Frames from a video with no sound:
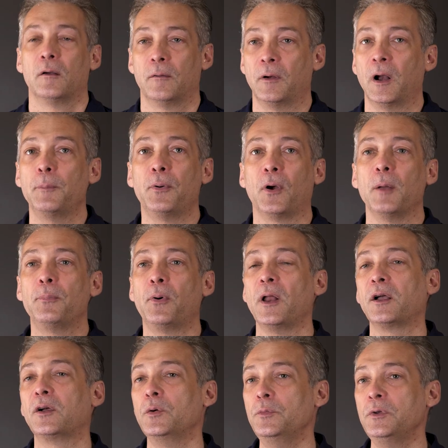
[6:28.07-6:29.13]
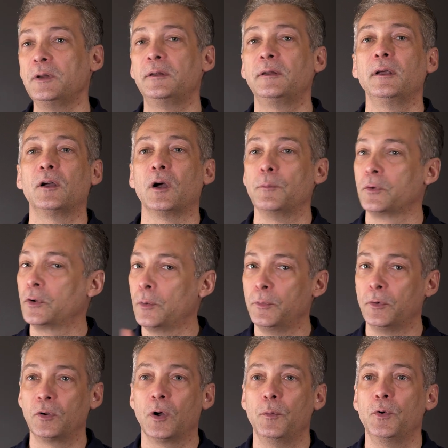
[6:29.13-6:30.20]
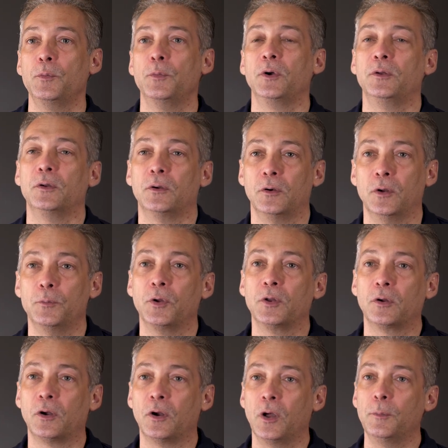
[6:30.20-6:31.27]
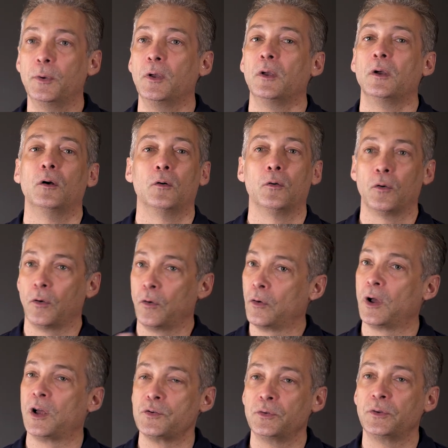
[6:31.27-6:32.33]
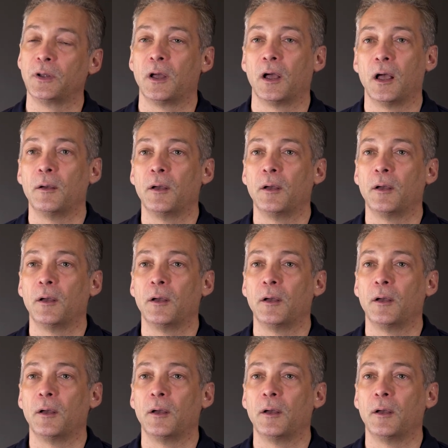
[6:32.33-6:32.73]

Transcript: For the community, like with the clubs mode, we are adding a photo mode so you can share